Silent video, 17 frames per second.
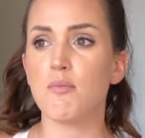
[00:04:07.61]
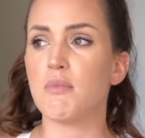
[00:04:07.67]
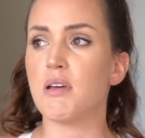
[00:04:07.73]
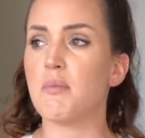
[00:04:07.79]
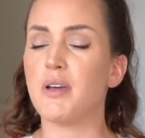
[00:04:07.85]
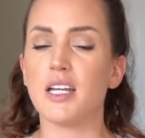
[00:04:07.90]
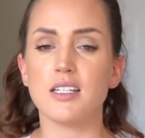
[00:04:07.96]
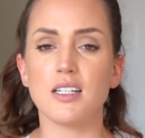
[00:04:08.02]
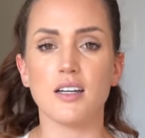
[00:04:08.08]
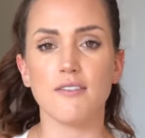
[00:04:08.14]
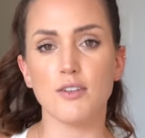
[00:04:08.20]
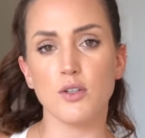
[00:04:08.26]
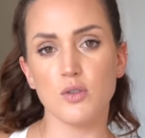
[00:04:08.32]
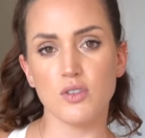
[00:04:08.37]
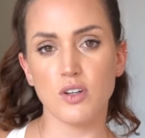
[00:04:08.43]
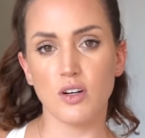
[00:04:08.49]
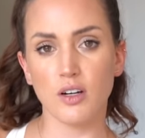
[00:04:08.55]
Maybe I did a
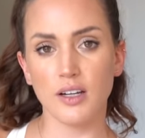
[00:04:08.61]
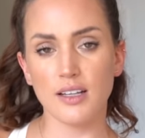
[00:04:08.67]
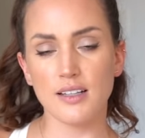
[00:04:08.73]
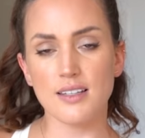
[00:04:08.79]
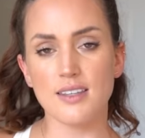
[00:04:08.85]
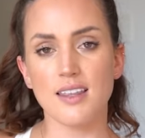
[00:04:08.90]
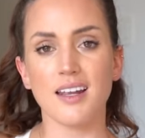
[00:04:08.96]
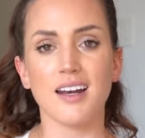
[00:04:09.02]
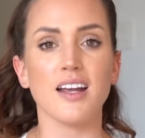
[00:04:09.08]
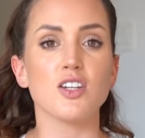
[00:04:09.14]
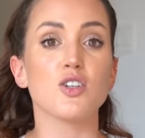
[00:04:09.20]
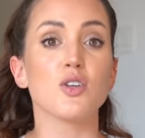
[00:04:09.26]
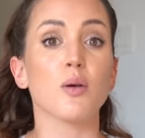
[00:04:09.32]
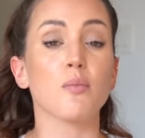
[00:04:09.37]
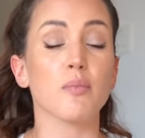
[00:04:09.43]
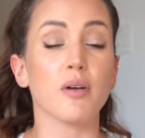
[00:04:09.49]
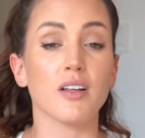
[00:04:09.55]
few circuits, then I
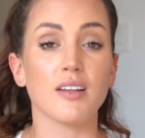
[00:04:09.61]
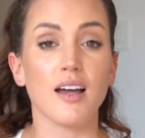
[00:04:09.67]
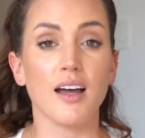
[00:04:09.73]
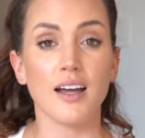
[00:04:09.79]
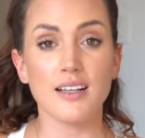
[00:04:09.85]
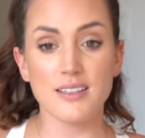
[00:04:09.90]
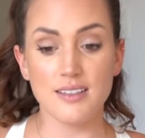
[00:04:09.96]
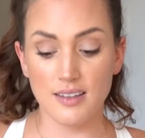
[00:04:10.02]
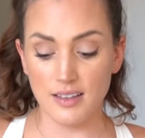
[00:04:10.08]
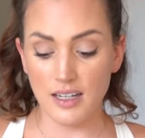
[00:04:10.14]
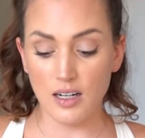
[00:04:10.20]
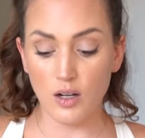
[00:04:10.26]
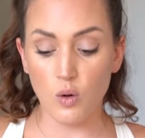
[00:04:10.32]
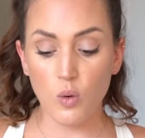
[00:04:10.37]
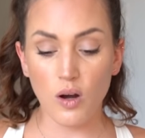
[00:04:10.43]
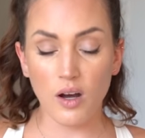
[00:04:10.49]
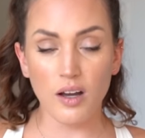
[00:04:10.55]
jump on the
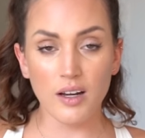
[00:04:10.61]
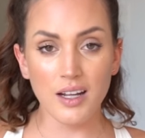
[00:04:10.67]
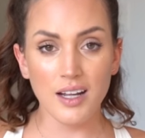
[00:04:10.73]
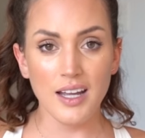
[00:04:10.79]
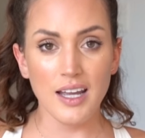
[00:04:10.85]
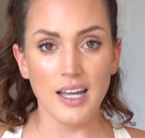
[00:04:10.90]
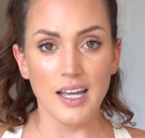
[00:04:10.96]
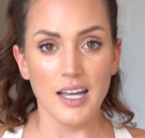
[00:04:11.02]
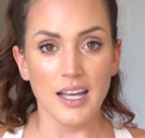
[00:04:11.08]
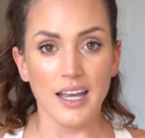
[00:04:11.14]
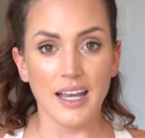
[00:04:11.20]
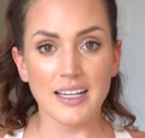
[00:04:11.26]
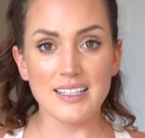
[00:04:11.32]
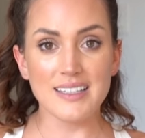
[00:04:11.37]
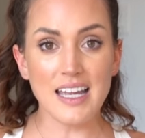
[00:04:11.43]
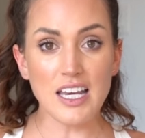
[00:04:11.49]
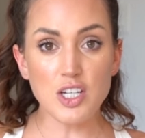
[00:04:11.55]
isolated quad
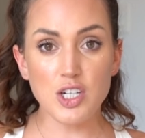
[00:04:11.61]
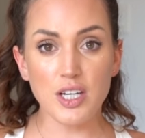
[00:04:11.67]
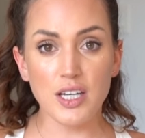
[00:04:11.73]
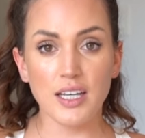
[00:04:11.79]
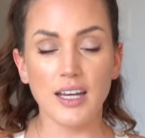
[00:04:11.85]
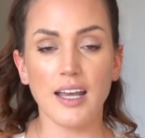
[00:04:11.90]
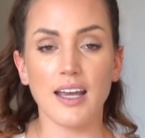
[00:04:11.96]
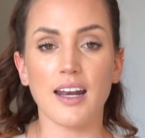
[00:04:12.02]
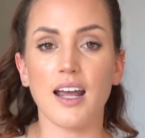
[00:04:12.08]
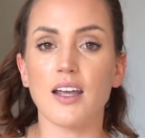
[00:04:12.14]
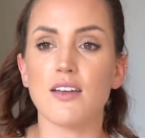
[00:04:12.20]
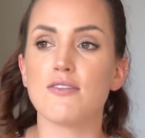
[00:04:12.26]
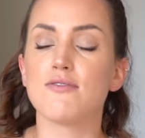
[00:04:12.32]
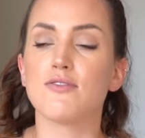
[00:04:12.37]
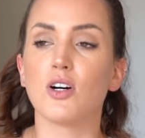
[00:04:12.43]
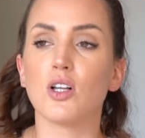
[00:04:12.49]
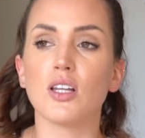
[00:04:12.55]
extension and I
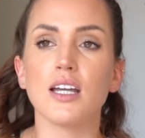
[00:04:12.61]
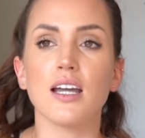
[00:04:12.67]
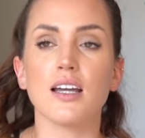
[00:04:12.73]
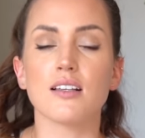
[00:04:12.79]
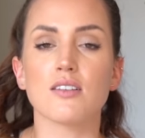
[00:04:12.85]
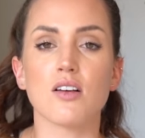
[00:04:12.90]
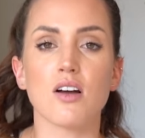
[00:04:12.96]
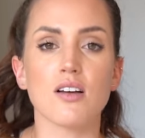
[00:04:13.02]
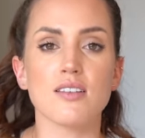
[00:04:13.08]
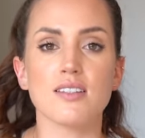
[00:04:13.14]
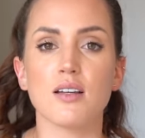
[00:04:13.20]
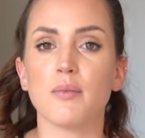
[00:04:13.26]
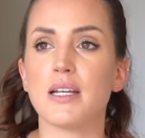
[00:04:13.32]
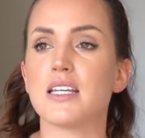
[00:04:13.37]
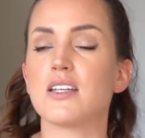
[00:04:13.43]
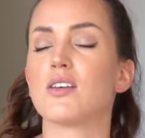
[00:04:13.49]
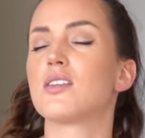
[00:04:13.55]
fully exhaust
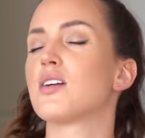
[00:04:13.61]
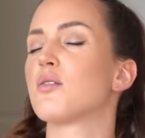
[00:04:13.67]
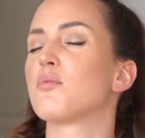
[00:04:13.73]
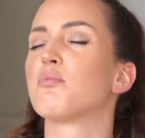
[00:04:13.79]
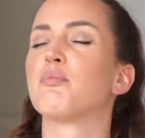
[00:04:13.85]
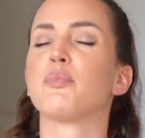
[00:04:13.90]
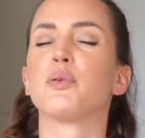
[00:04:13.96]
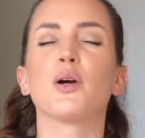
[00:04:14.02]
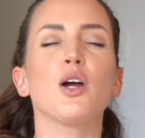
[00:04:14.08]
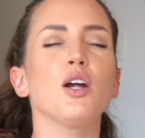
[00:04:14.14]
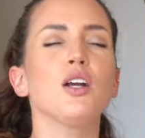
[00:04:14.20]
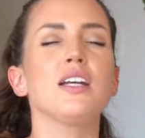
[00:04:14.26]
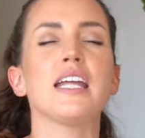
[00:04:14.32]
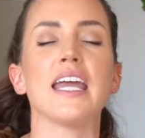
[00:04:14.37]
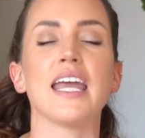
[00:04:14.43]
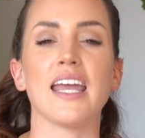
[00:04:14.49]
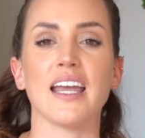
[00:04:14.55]
them until they're
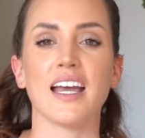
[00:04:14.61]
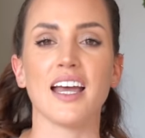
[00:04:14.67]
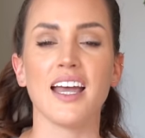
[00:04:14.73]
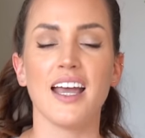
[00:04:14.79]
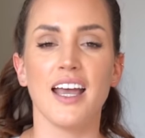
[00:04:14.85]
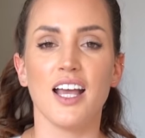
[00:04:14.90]
burning.